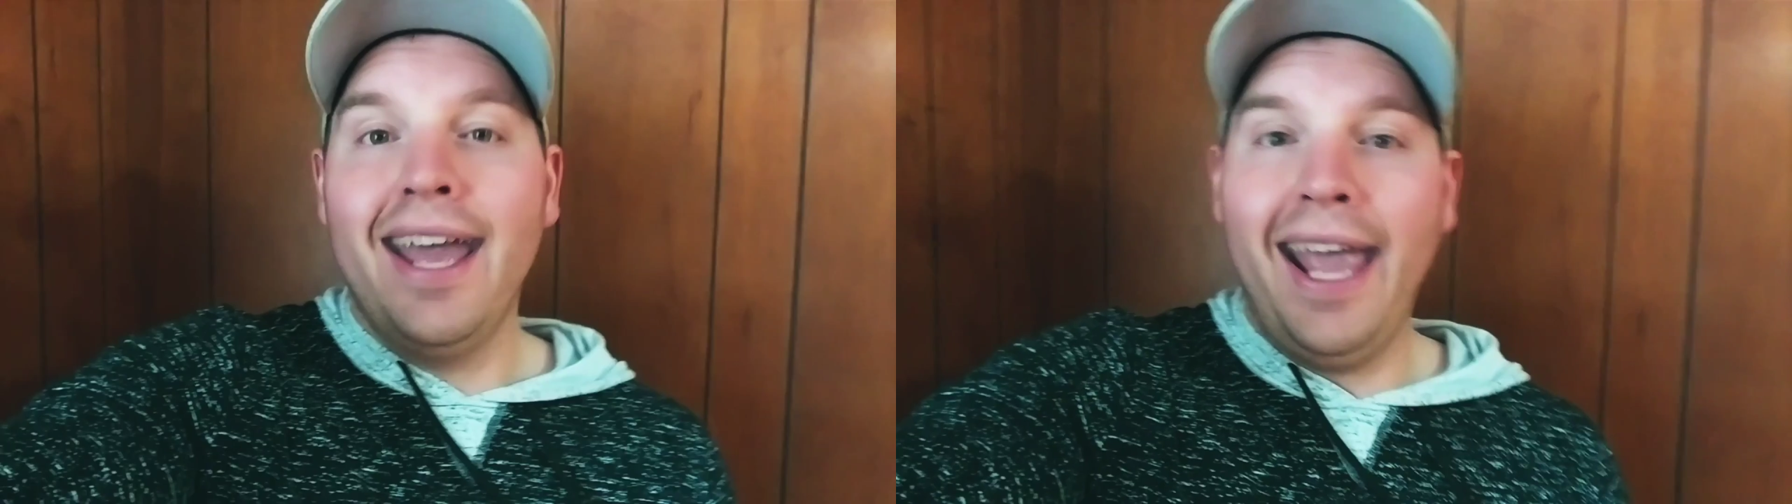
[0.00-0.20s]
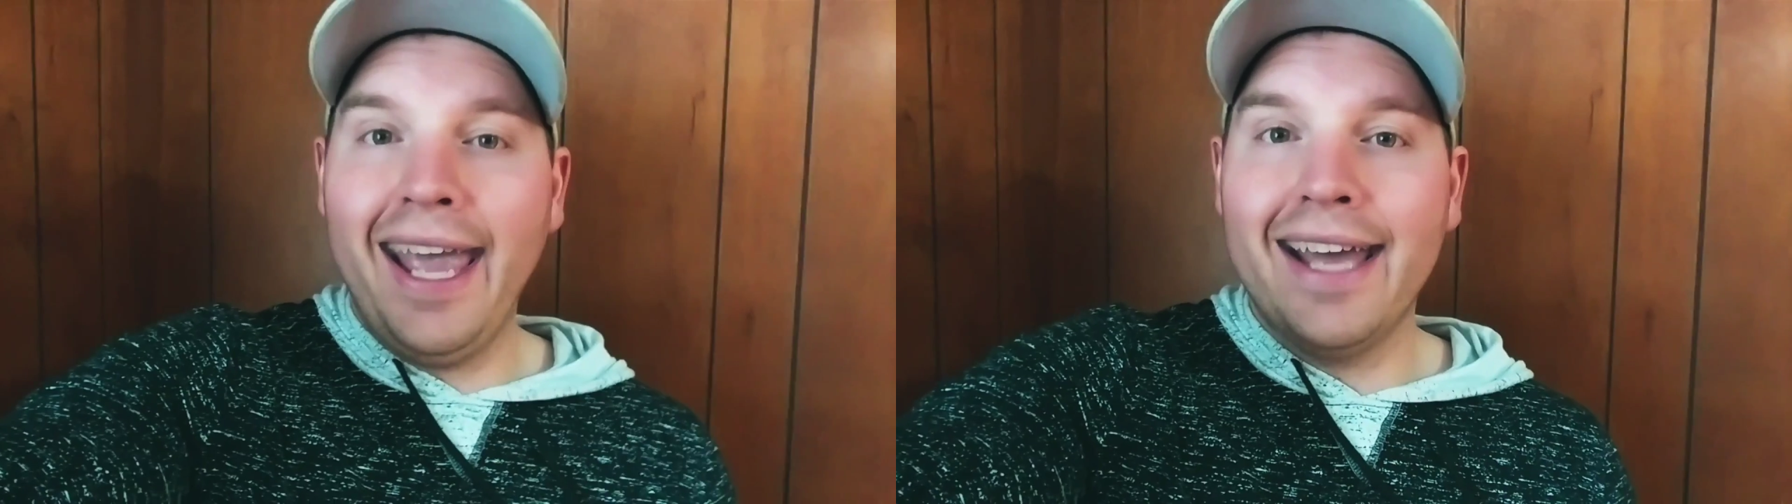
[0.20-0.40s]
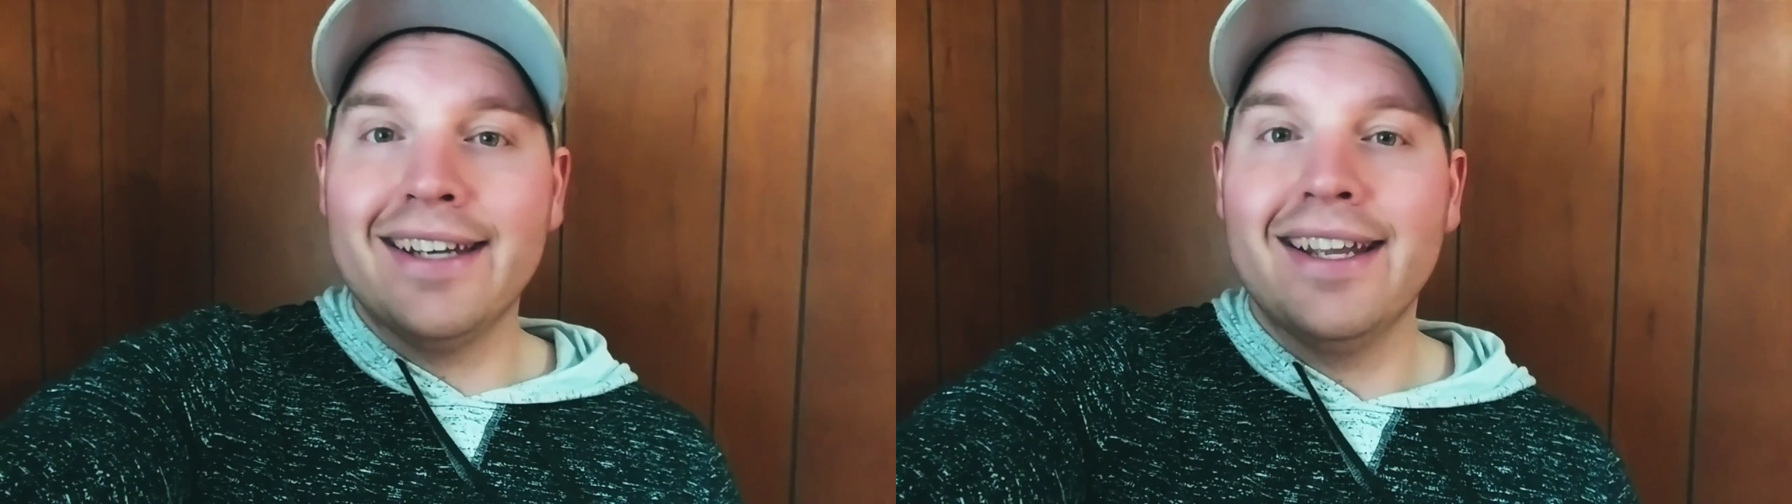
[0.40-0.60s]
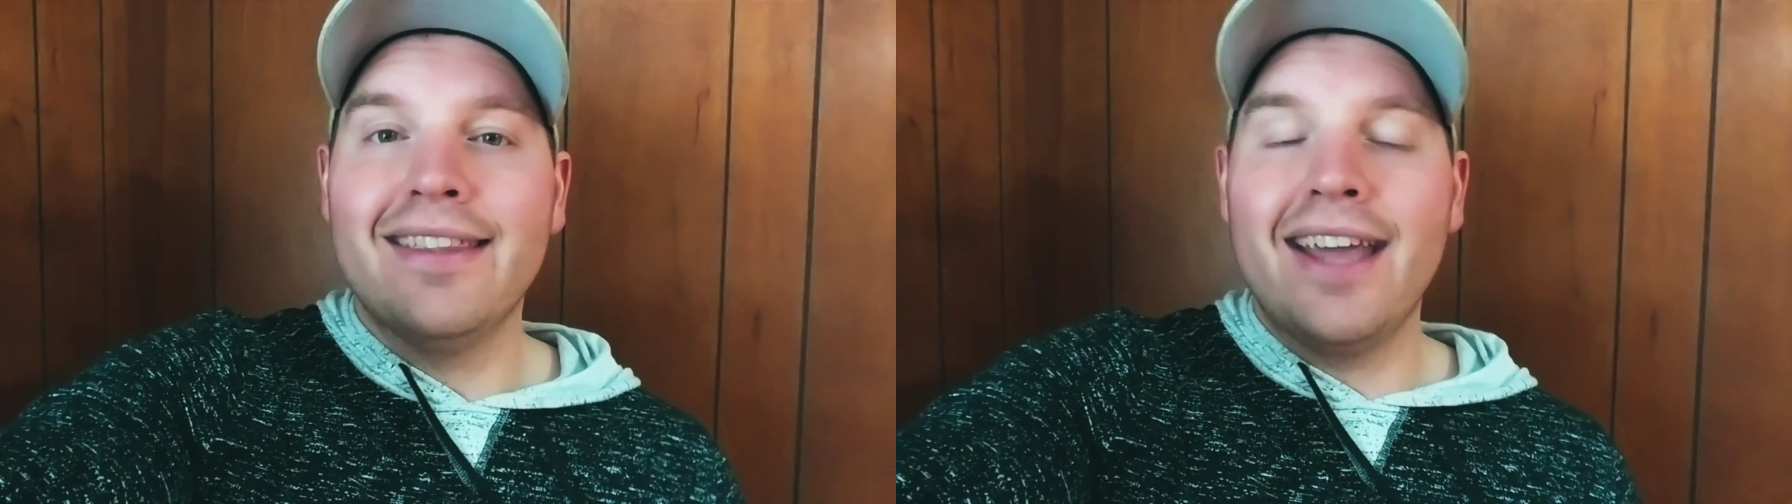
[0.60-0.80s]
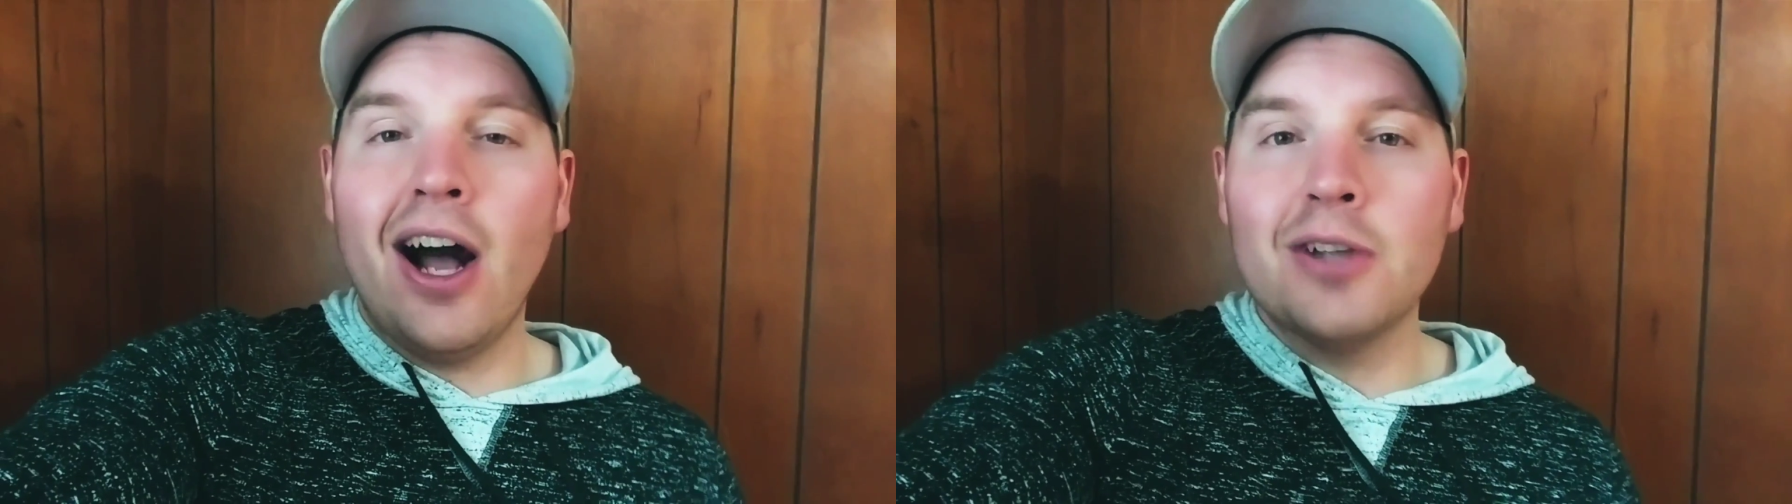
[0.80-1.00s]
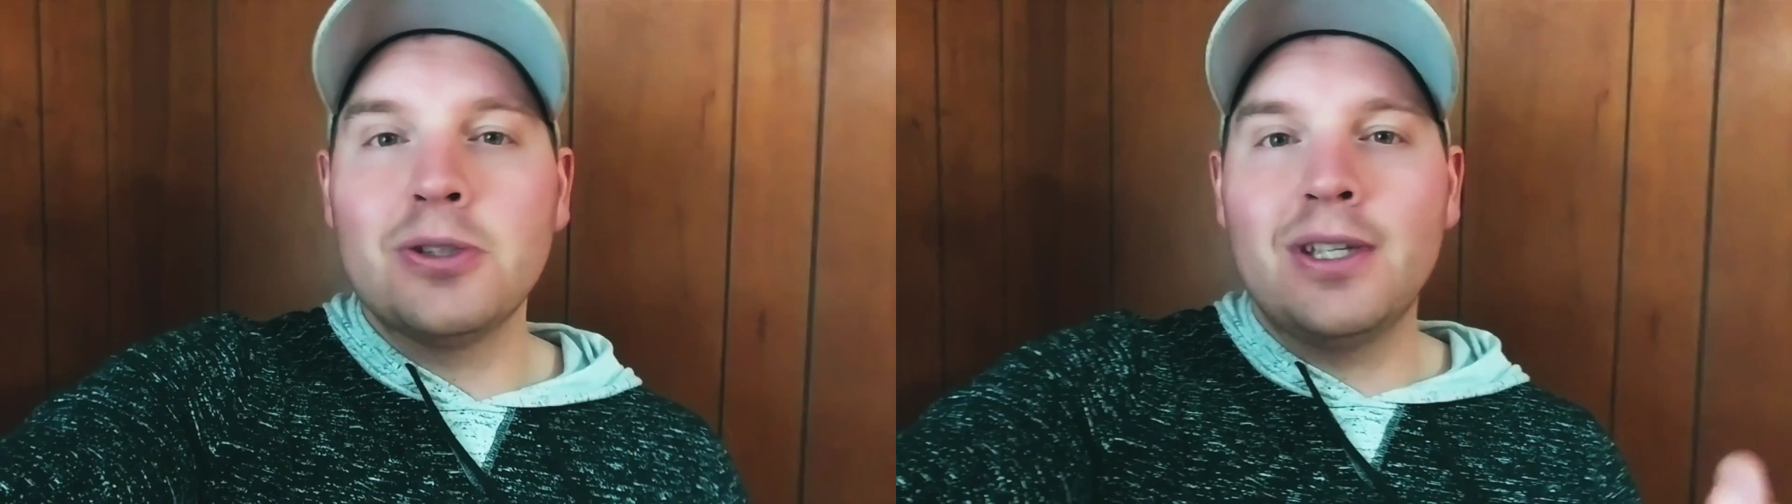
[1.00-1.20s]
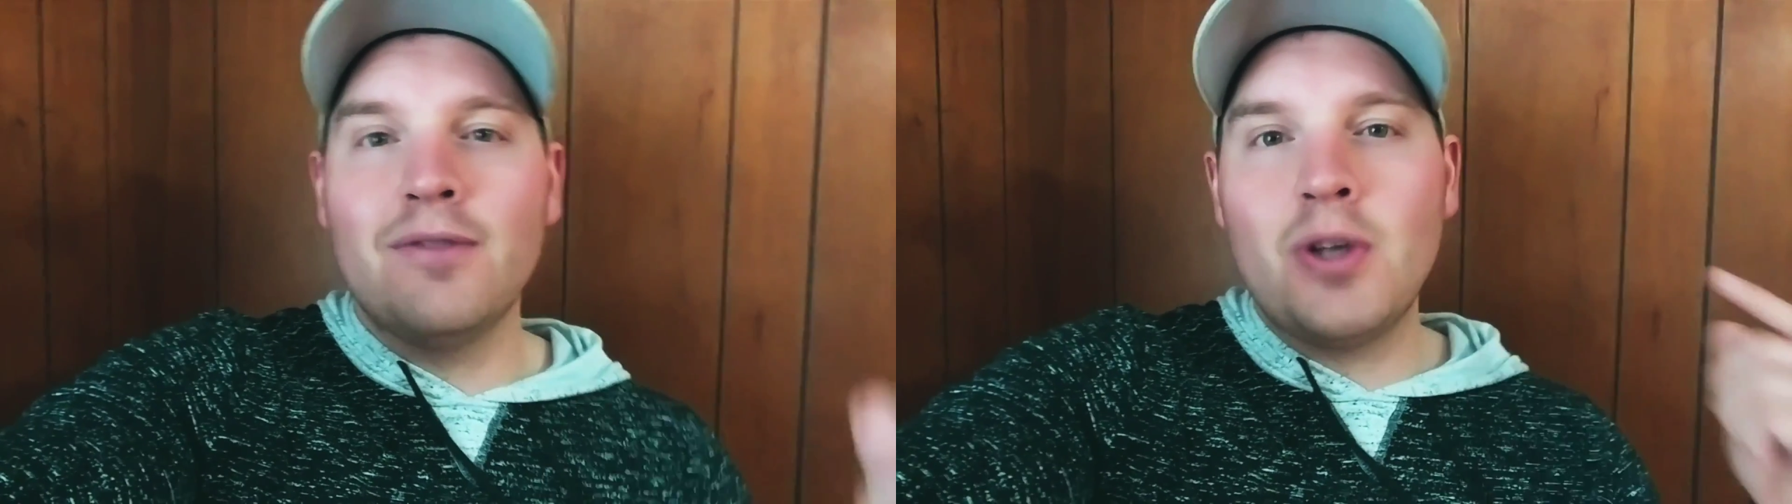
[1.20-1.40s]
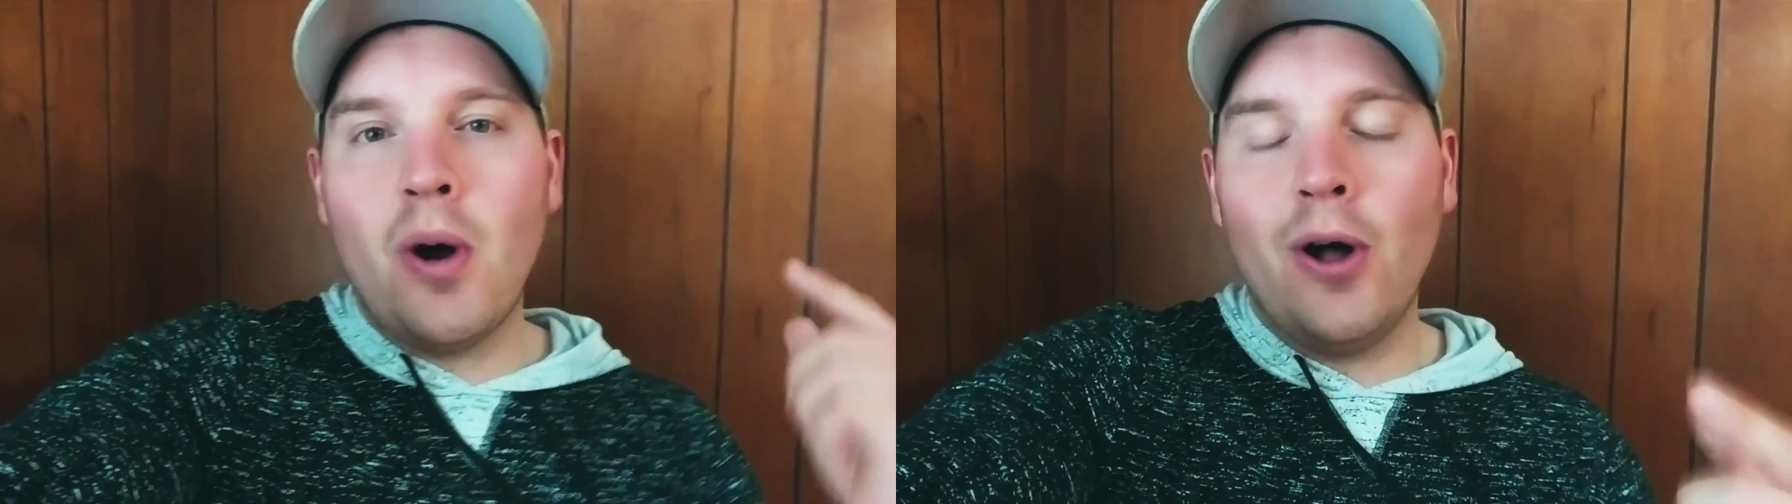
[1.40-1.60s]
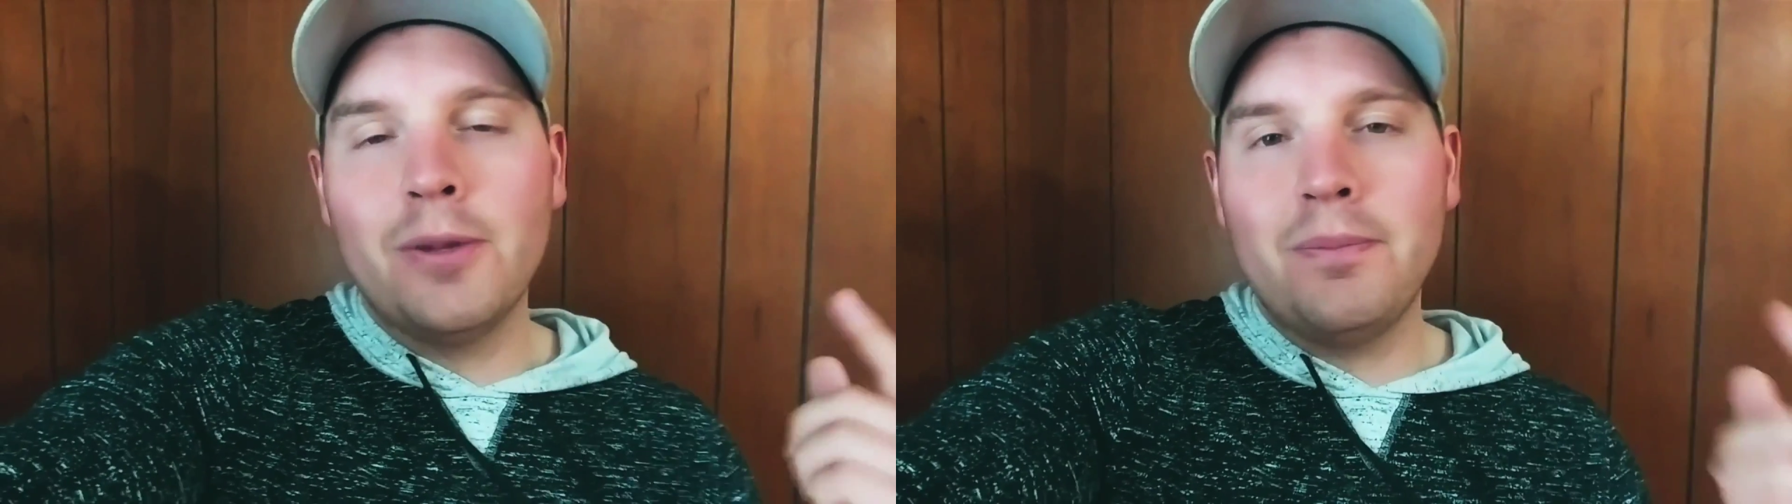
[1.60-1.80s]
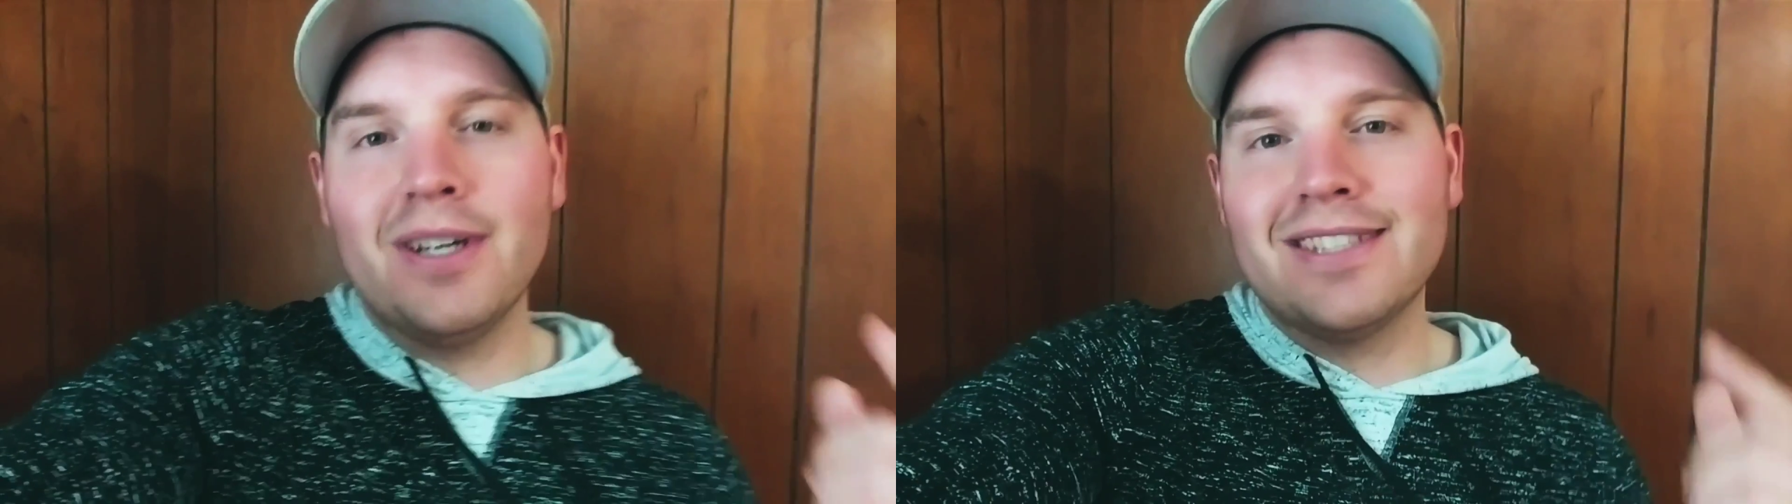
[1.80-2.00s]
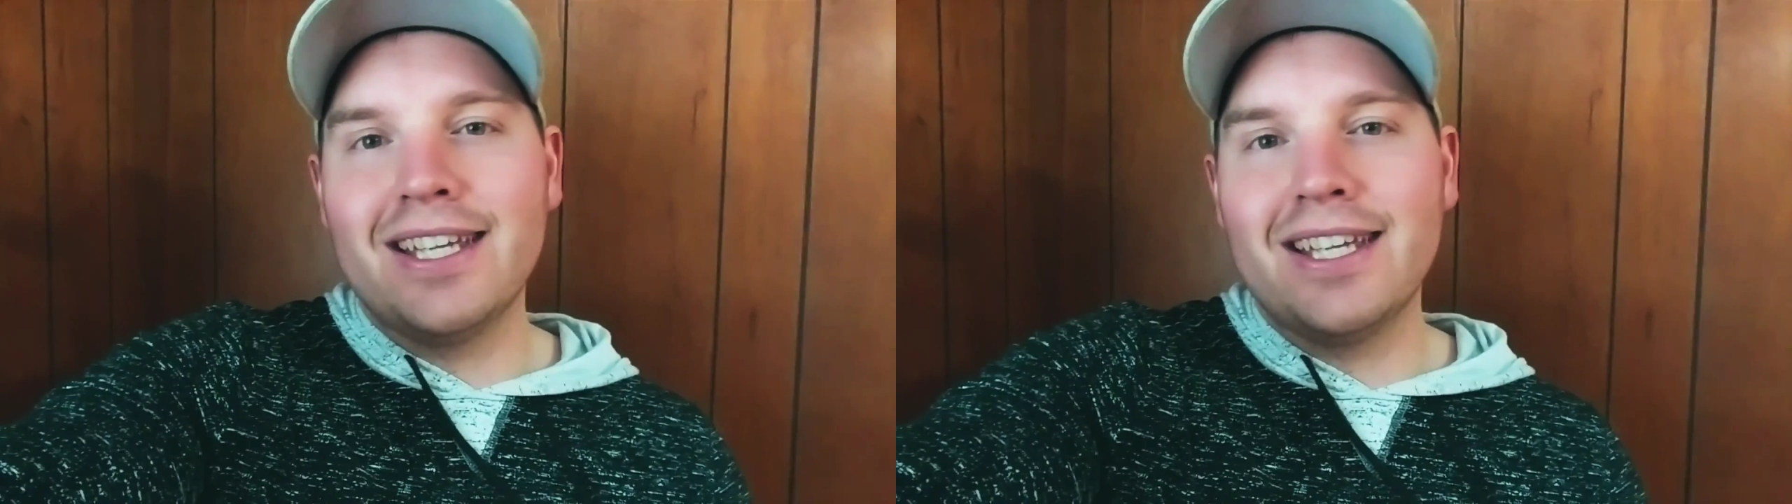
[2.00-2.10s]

And they also give you all the beers